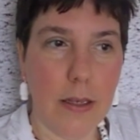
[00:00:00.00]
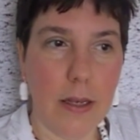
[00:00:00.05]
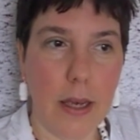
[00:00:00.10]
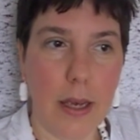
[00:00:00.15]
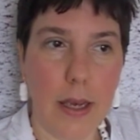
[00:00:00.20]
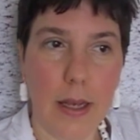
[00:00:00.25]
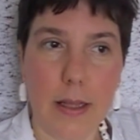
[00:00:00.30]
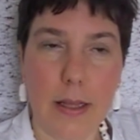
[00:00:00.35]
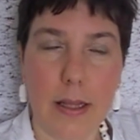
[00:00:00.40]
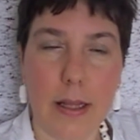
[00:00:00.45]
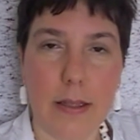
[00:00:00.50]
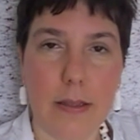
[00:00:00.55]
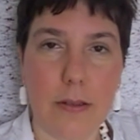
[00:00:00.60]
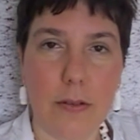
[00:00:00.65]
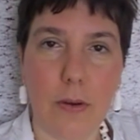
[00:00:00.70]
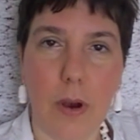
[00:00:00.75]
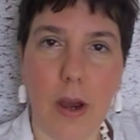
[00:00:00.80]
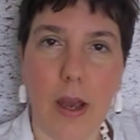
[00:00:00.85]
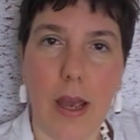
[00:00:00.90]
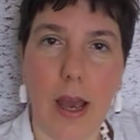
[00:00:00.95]
And that's
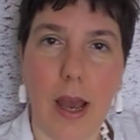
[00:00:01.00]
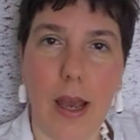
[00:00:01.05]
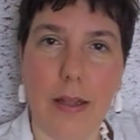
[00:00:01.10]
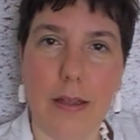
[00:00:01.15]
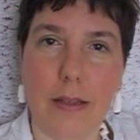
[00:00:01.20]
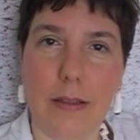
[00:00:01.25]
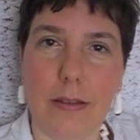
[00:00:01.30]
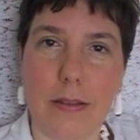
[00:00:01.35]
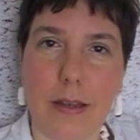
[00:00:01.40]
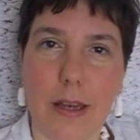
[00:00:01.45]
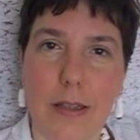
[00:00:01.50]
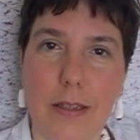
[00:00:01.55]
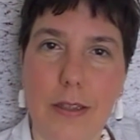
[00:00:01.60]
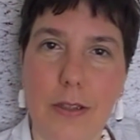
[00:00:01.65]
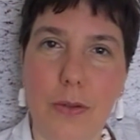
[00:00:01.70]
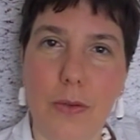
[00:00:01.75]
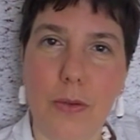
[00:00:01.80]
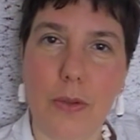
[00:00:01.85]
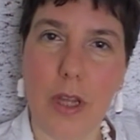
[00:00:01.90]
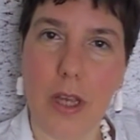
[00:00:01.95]
why I decided
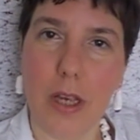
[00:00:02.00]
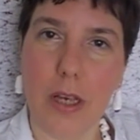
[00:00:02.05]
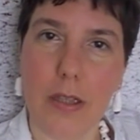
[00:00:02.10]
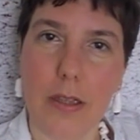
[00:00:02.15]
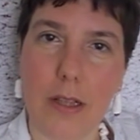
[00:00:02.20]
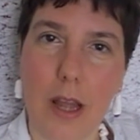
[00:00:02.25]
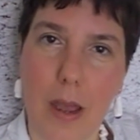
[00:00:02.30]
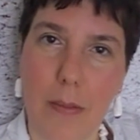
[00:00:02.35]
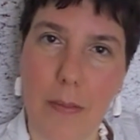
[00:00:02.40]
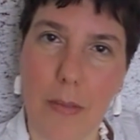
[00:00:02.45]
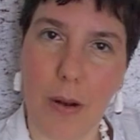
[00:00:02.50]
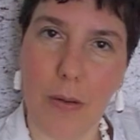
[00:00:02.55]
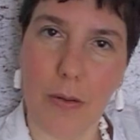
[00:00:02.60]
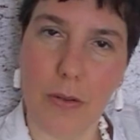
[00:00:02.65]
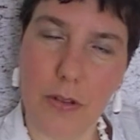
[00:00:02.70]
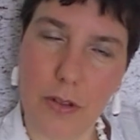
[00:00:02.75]
to take a time out.